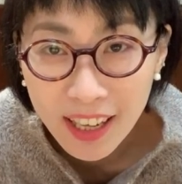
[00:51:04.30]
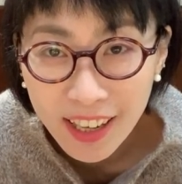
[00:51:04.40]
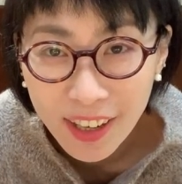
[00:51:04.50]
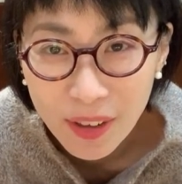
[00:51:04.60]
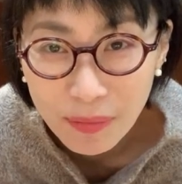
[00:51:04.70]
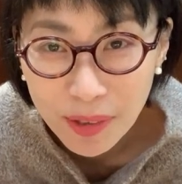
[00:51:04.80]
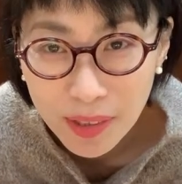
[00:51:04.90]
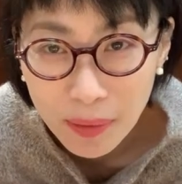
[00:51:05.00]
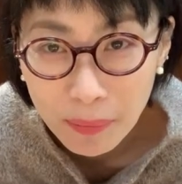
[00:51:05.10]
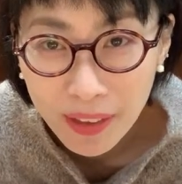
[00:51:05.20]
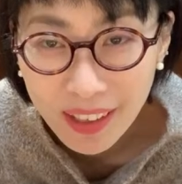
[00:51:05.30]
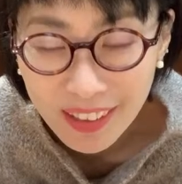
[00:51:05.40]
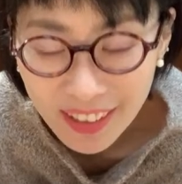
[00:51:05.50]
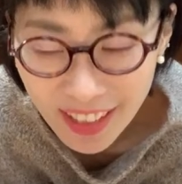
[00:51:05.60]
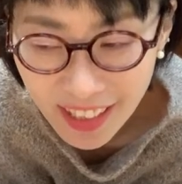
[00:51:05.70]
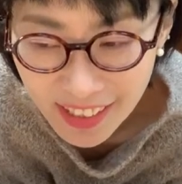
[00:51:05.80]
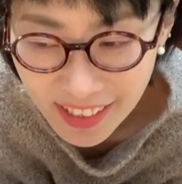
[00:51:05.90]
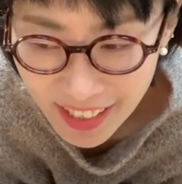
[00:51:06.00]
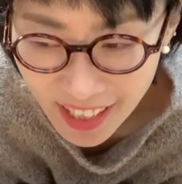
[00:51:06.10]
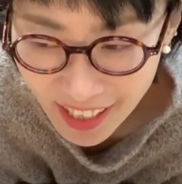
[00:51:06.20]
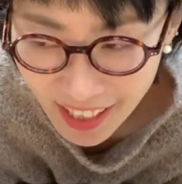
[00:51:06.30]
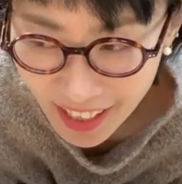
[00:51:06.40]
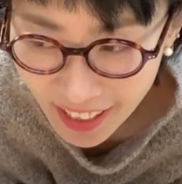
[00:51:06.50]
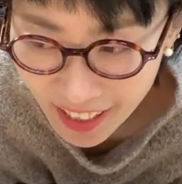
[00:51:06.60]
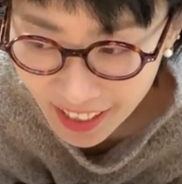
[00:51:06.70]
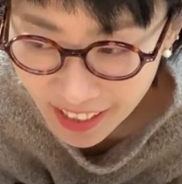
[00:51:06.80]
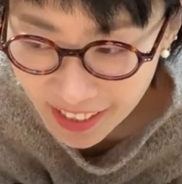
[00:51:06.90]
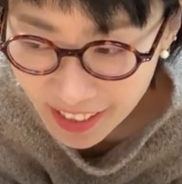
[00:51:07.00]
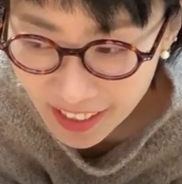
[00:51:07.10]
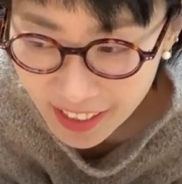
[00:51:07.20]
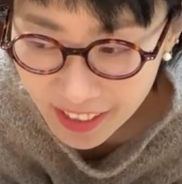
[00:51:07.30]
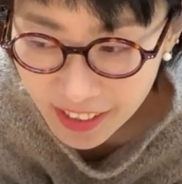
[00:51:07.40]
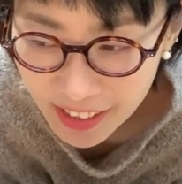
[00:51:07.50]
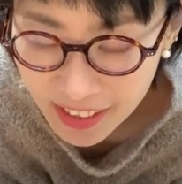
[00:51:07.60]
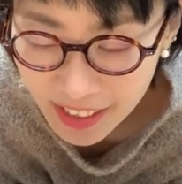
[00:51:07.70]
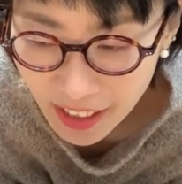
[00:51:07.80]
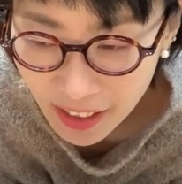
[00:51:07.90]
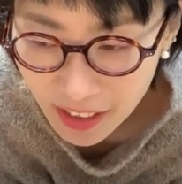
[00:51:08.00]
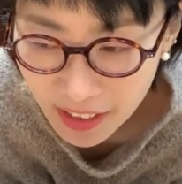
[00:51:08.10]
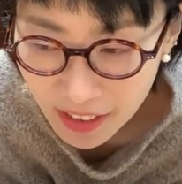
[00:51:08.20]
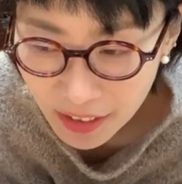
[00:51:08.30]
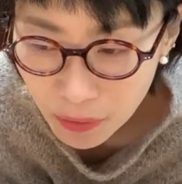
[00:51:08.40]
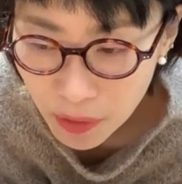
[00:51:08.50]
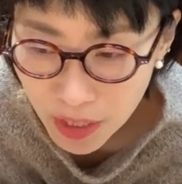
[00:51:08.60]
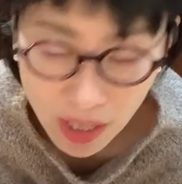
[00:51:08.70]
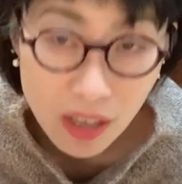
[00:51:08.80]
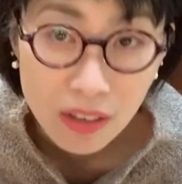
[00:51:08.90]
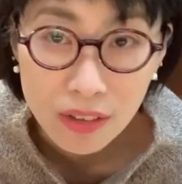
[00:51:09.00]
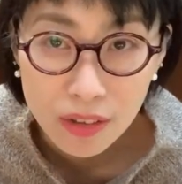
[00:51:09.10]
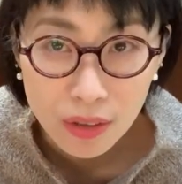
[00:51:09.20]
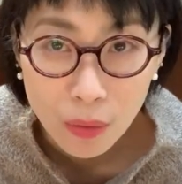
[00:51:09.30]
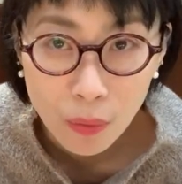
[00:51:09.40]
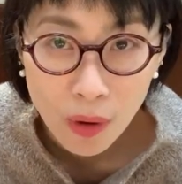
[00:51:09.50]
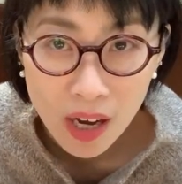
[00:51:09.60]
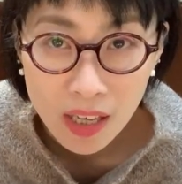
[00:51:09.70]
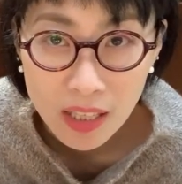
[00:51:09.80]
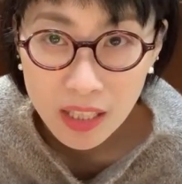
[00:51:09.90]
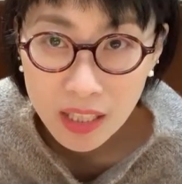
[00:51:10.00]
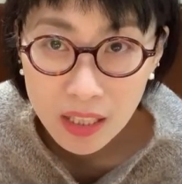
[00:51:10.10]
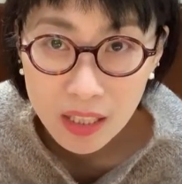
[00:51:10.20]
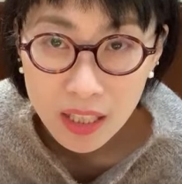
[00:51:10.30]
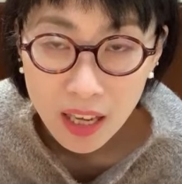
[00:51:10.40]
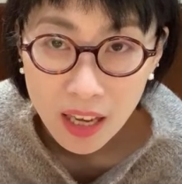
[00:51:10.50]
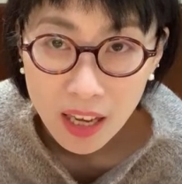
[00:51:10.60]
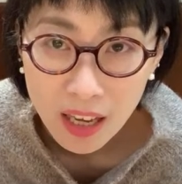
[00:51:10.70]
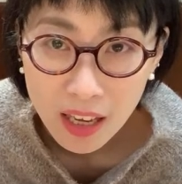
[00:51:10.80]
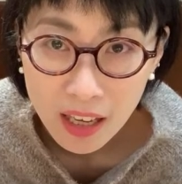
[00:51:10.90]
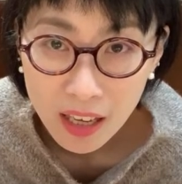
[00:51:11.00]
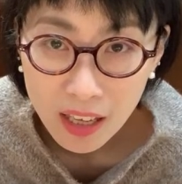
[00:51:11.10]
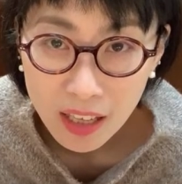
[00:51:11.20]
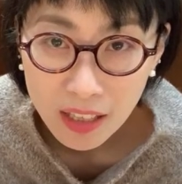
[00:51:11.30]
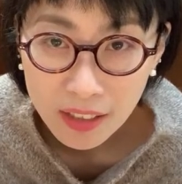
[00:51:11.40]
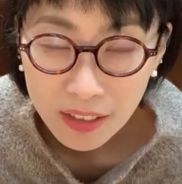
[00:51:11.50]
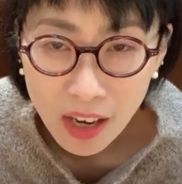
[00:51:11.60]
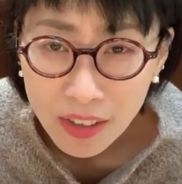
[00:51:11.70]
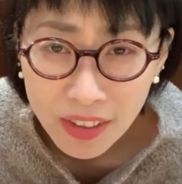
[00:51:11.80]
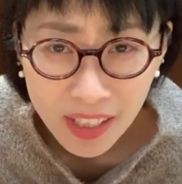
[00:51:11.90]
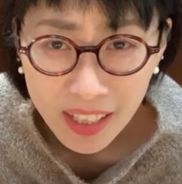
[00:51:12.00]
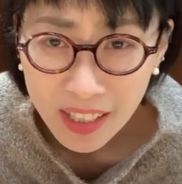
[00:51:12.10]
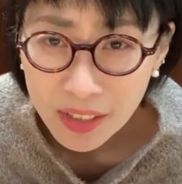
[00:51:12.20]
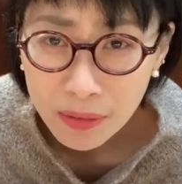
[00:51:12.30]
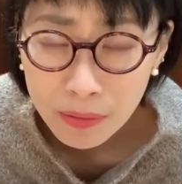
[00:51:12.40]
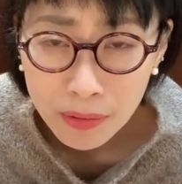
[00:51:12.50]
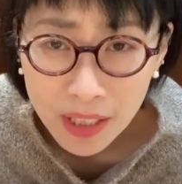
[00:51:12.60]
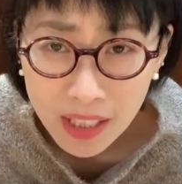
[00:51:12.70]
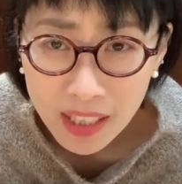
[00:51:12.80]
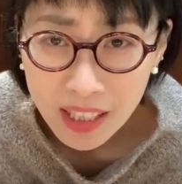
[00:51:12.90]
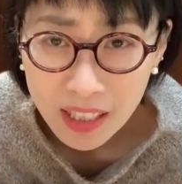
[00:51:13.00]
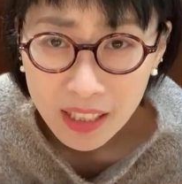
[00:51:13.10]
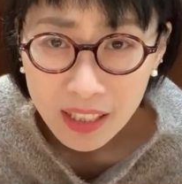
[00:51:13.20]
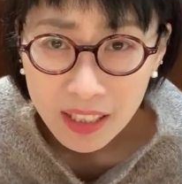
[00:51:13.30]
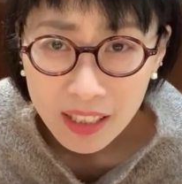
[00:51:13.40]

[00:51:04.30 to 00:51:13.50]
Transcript: up to something. Yes, and uh, the result was nothing is really